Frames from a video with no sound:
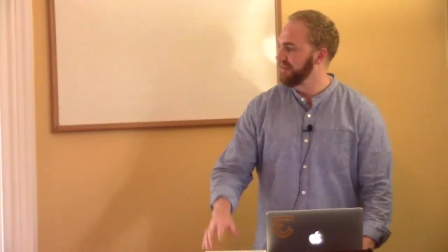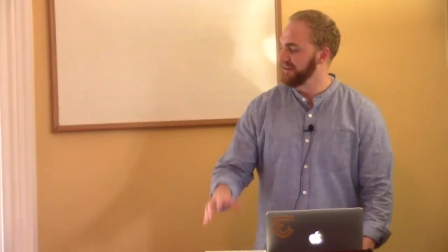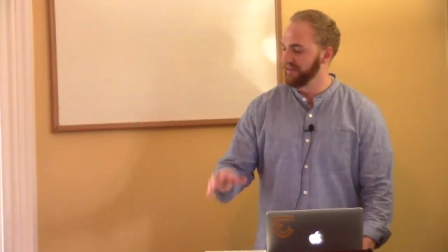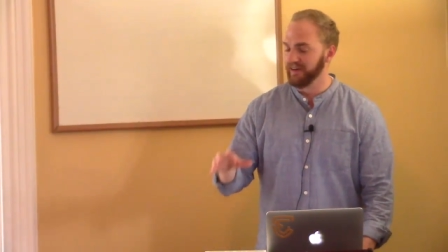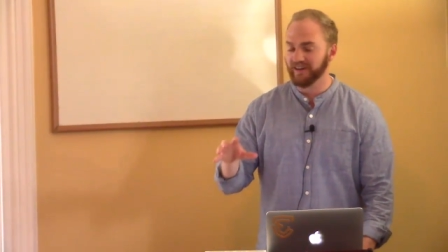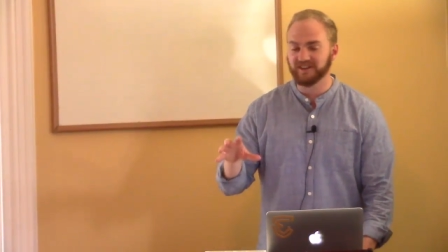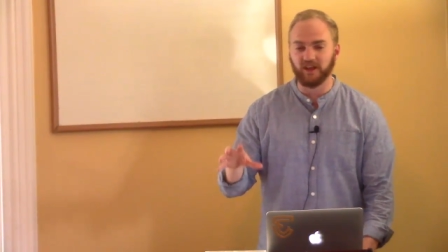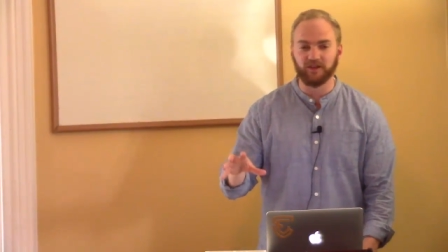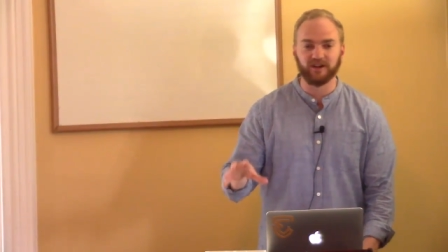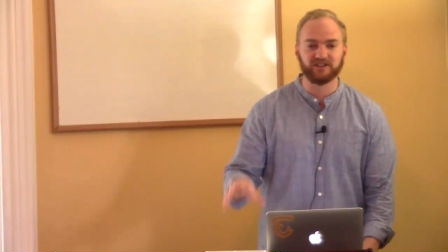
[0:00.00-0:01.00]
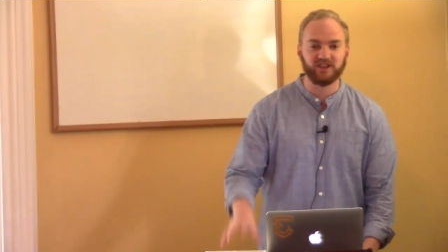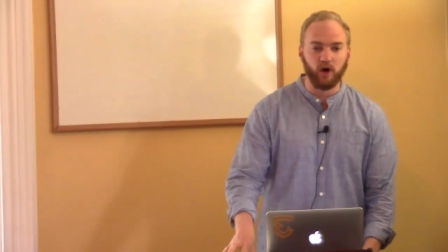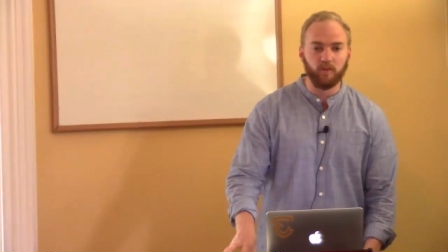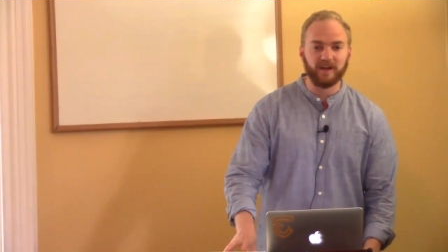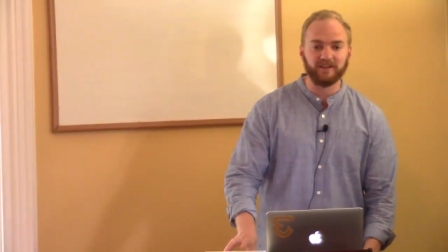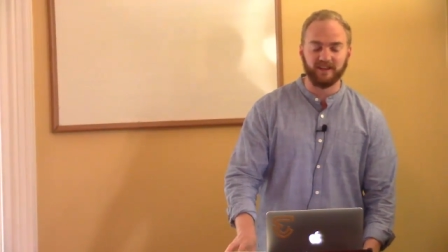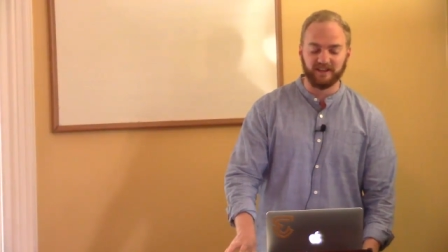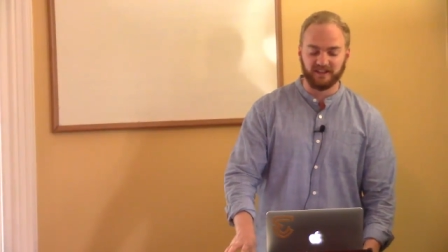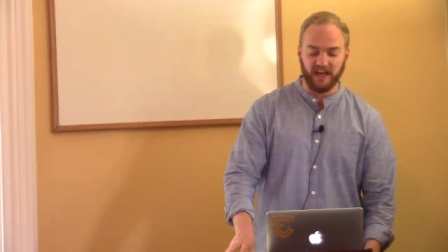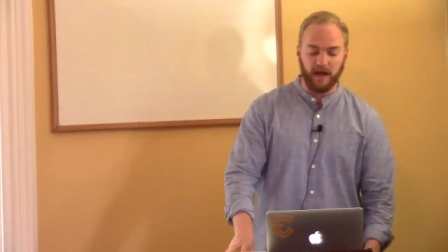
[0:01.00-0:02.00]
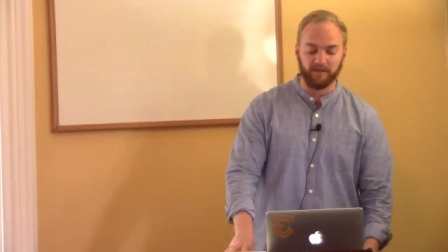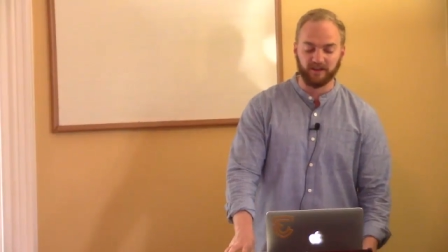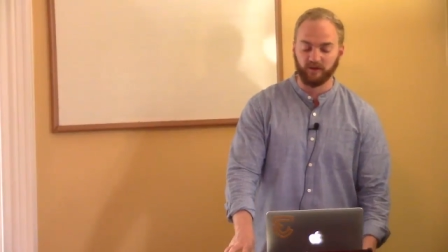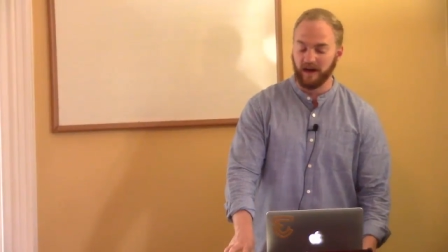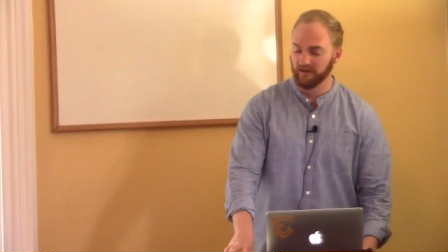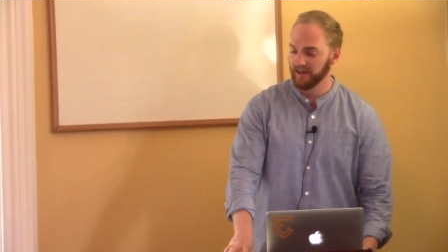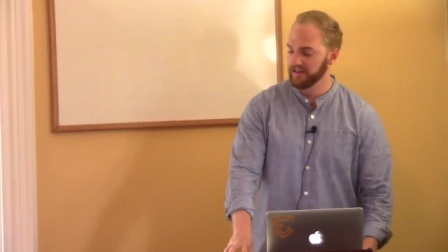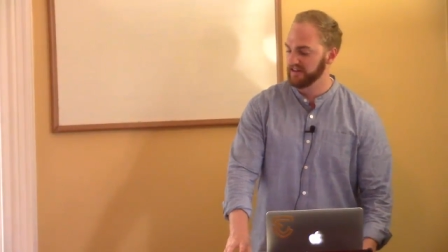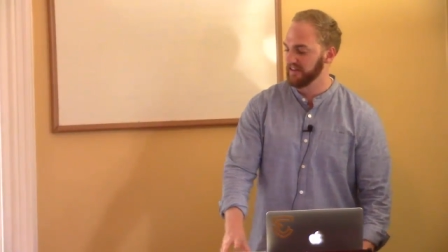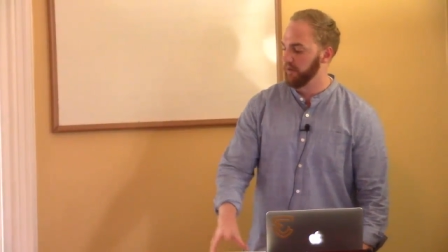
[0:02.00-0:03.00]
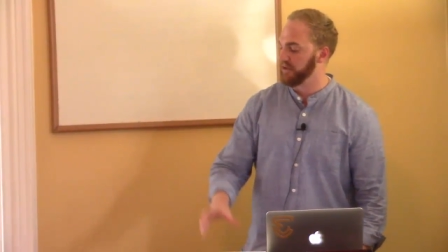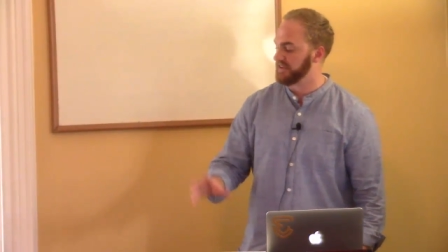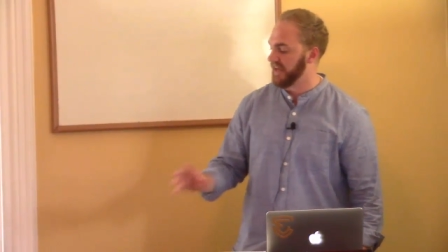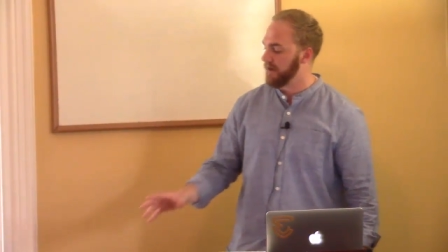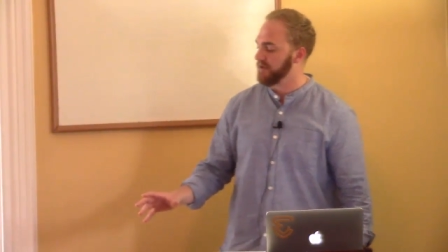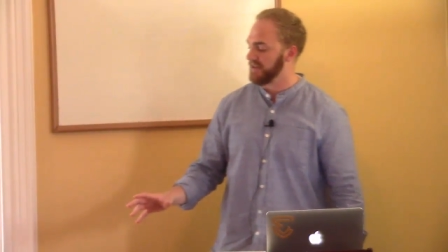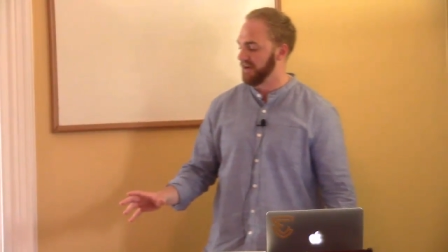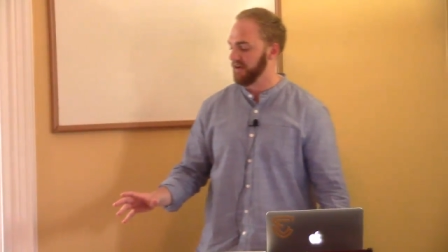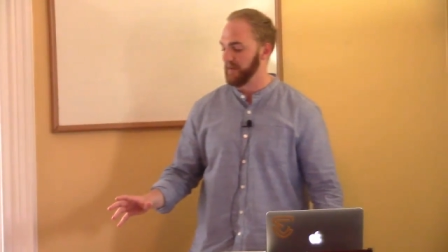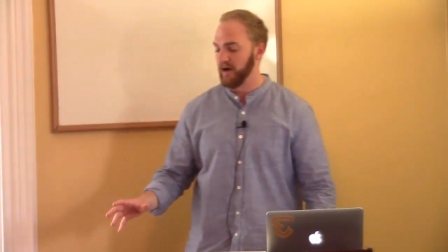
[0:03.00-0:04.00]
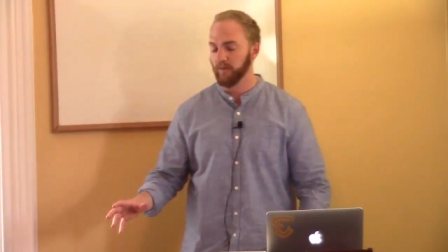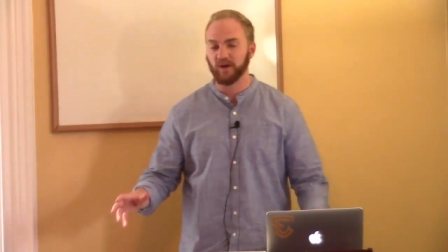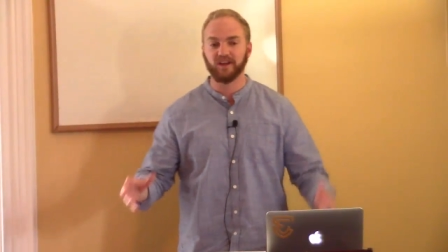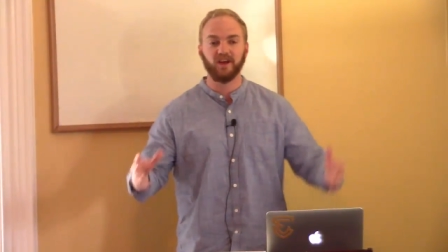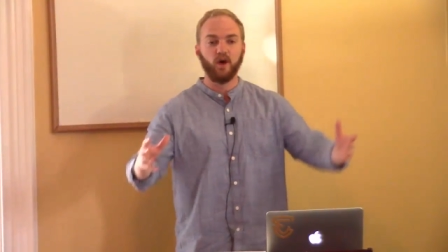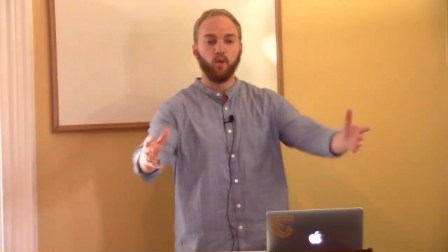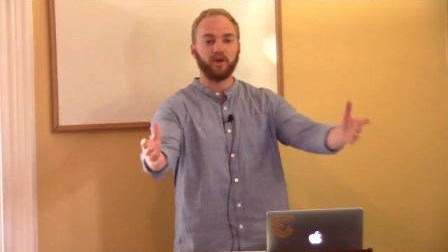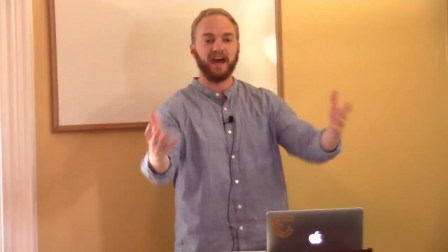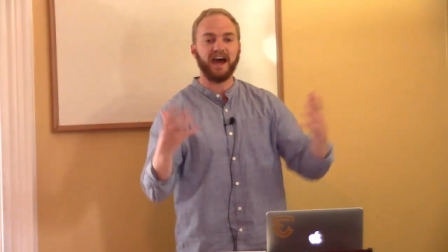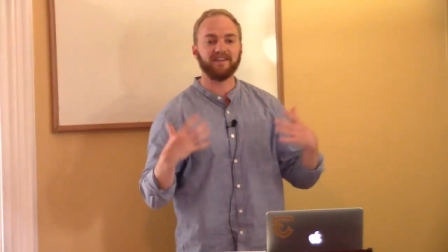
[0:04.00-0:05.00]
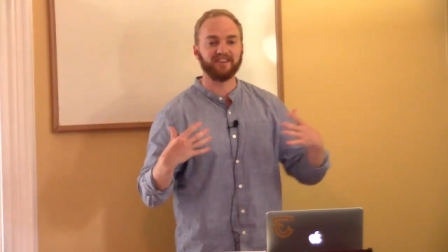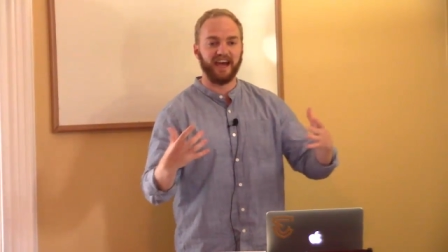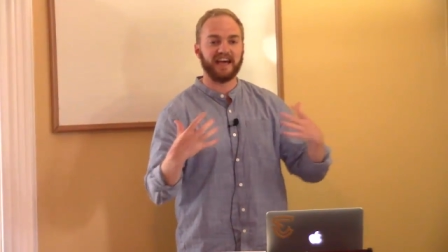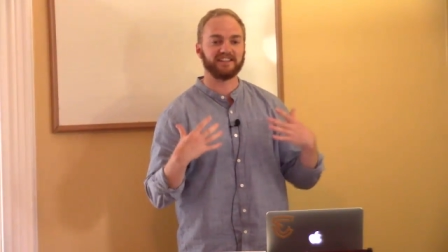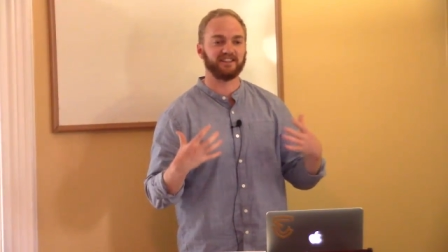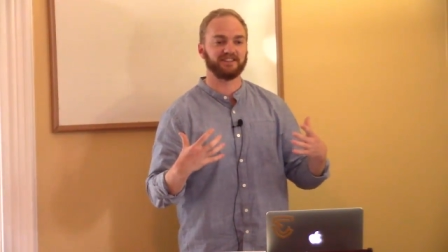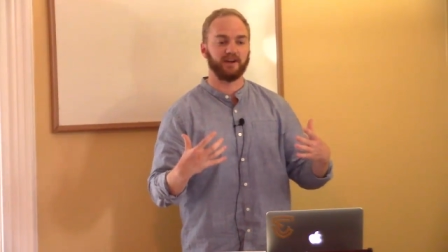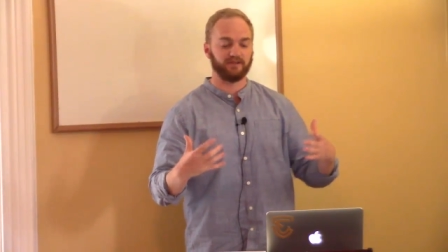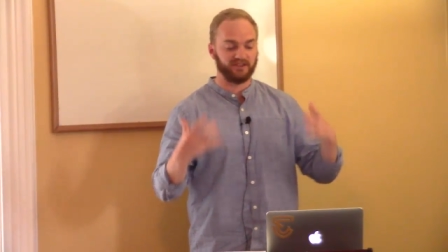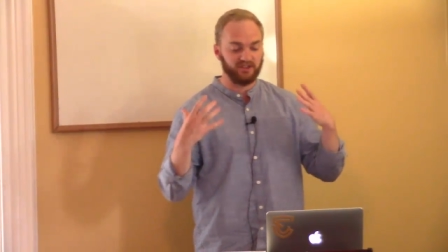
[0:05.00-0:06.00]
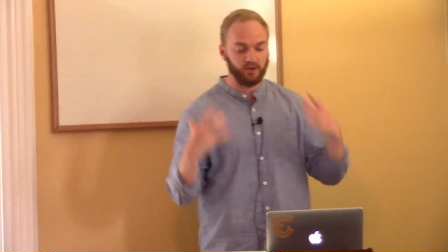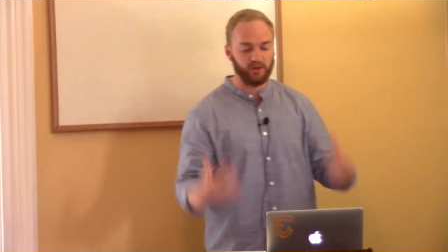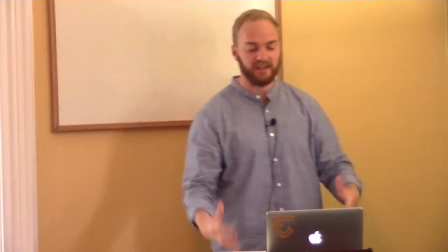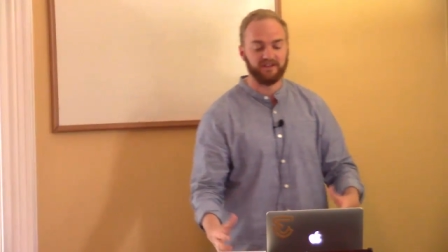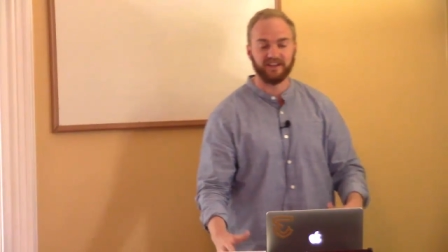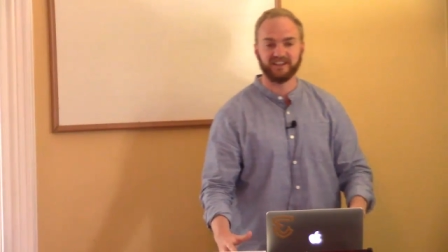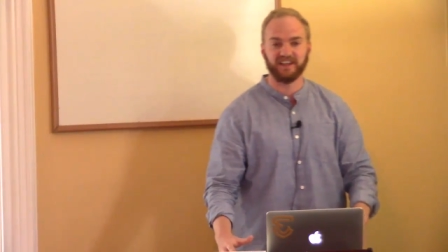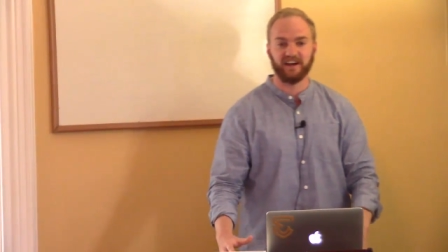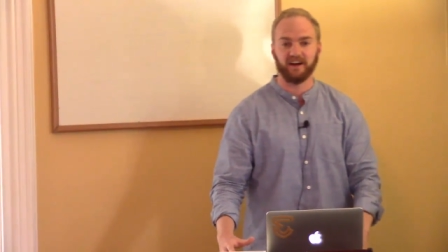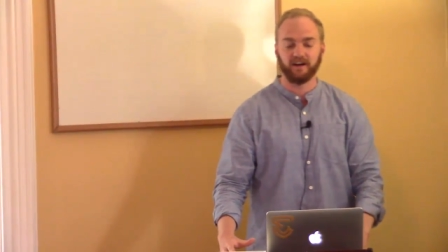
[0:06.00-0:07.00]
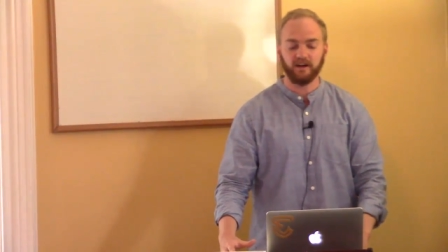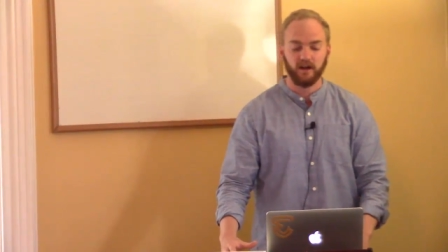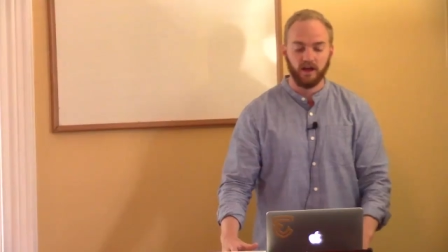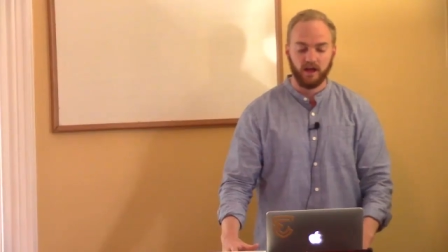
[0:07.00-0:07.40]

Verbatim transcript: there, there's, there are so many things that happen around us that we say we care about, but we have to ask ourselves, do we even care?